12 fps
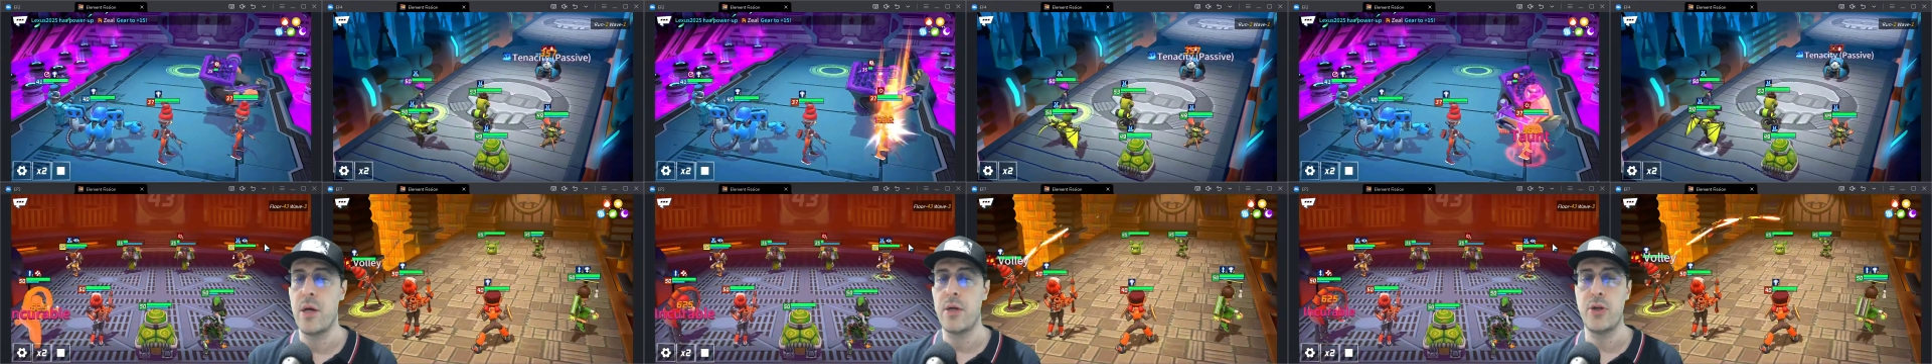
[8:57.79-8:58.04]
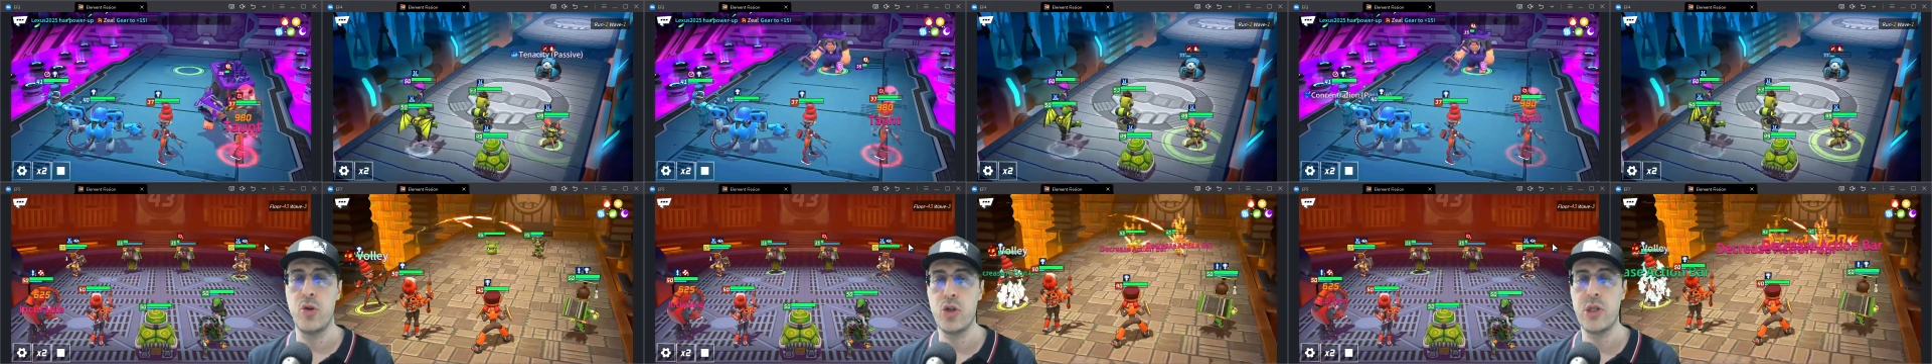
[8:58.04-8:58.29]

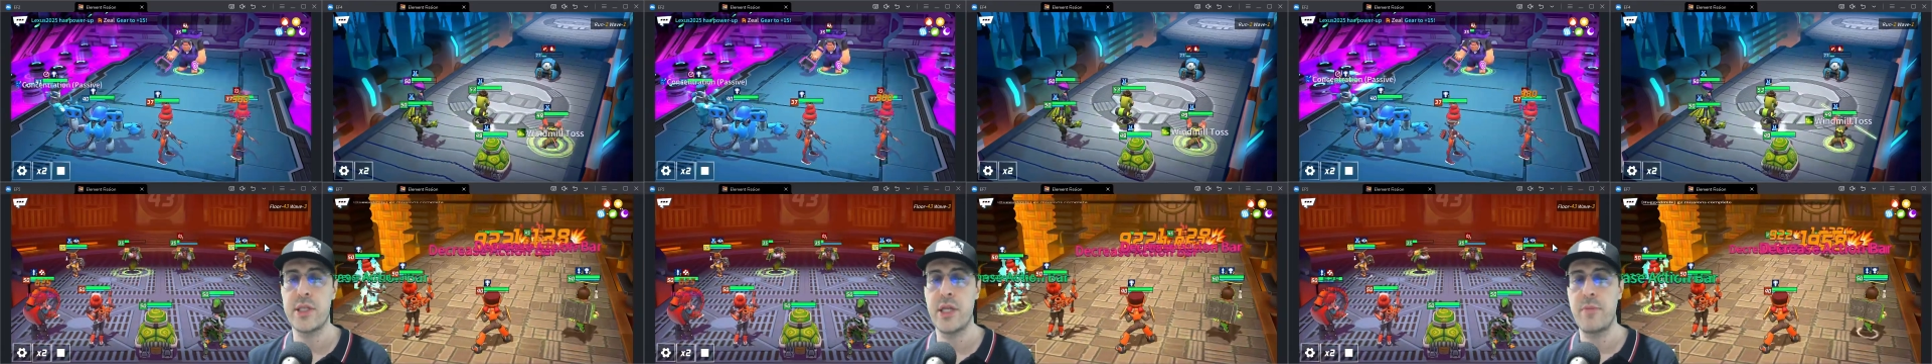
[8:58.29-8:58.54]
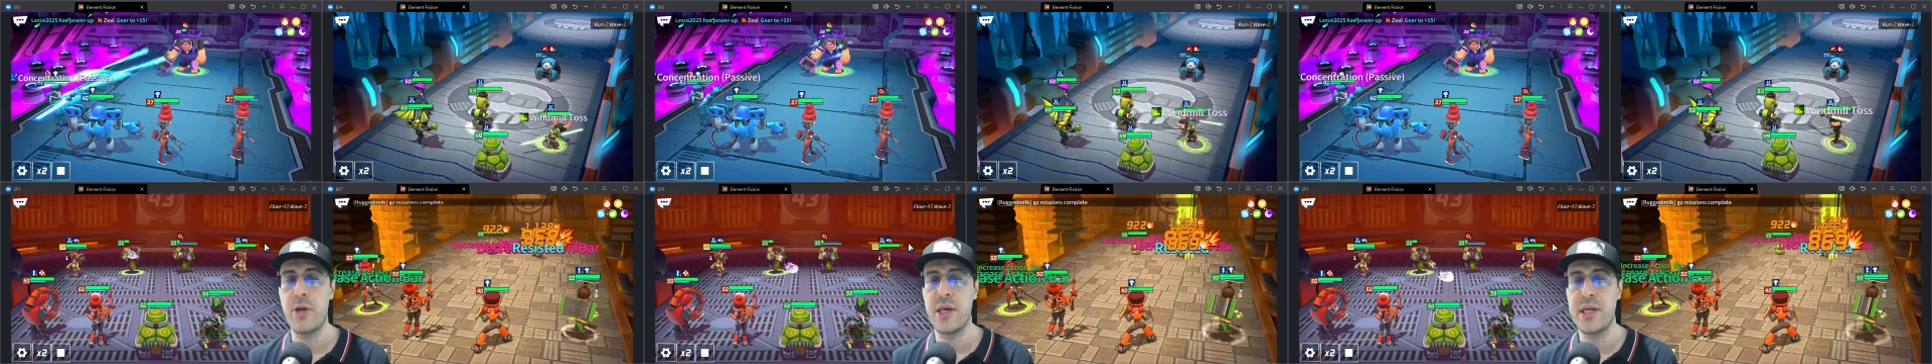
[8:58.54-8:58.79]
Usually it's going
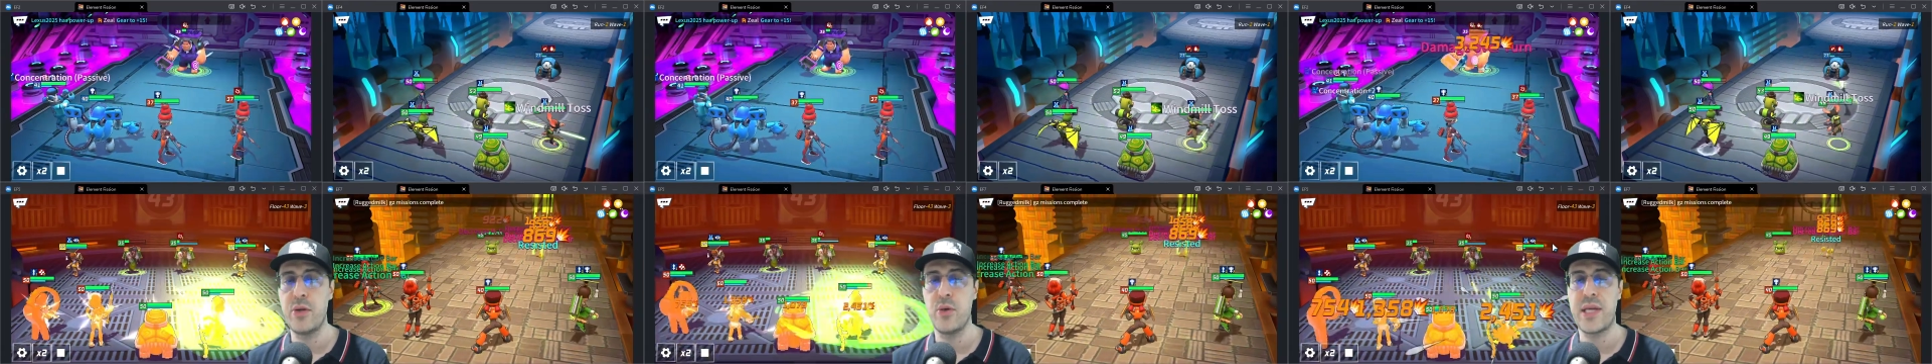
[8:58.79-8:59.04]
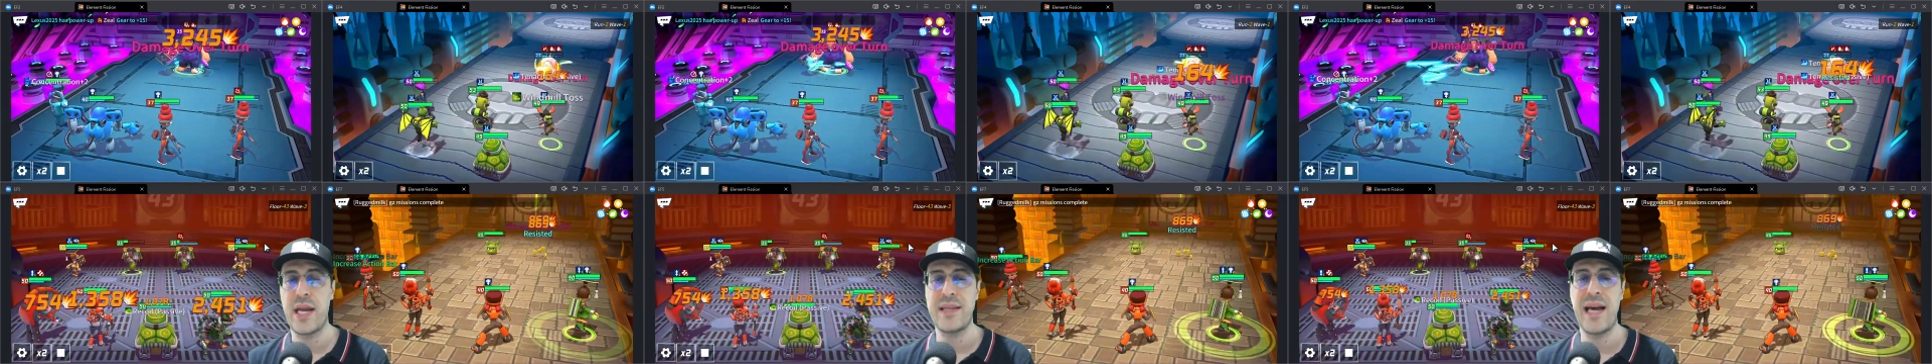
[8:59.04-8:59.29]
to be a hero
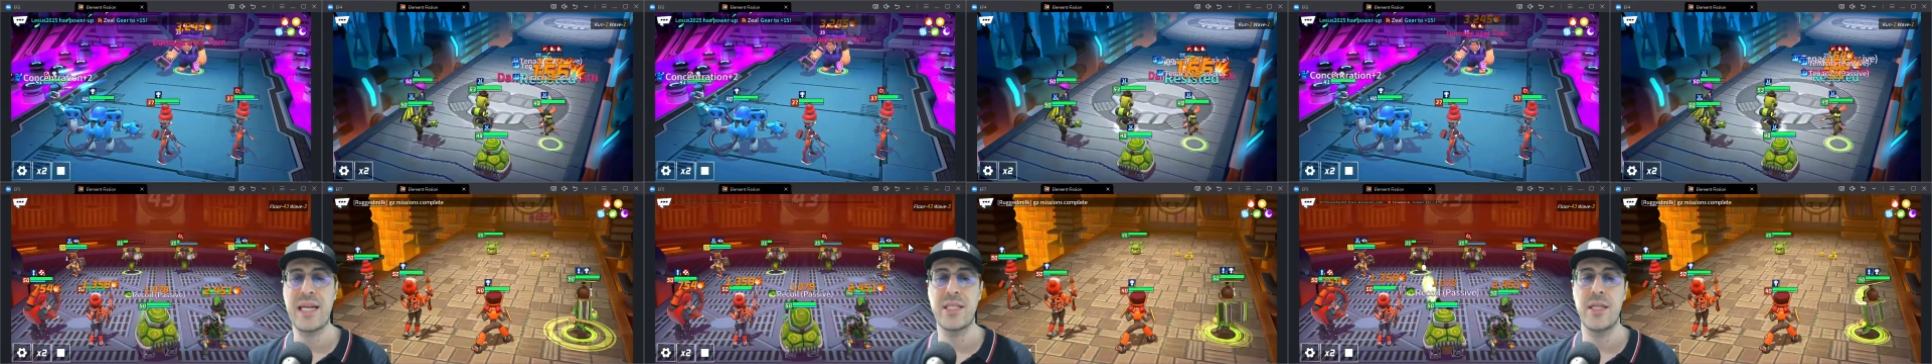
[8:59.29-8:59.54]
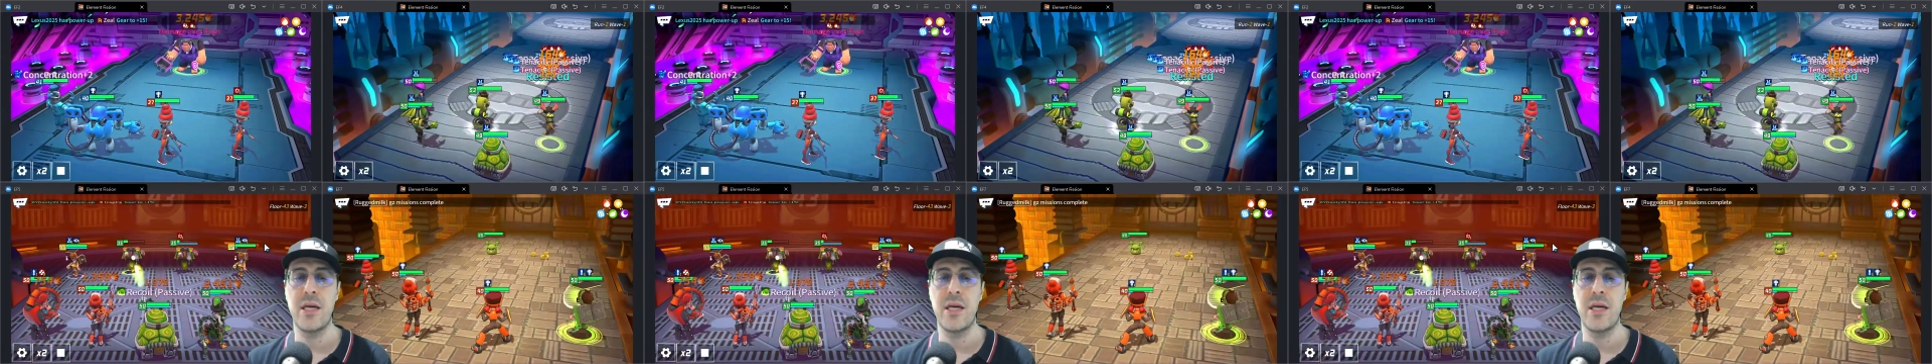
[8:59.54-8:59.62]
that attacks